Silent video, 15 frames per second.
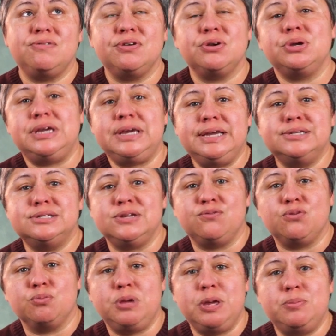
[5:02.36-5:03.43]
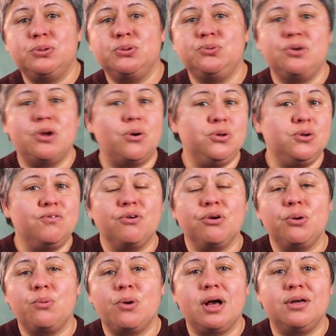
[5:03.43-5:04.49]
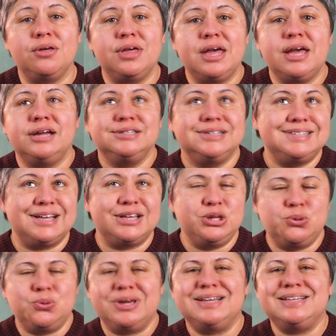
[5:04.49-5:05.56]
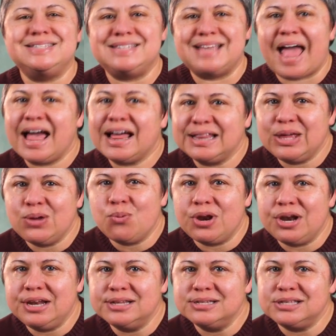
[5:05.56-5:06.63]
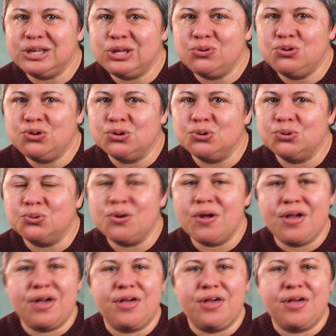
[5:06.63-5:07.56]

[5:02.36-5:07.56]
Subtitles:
very easy for people who know you very well to tell you exactly what it is that you do,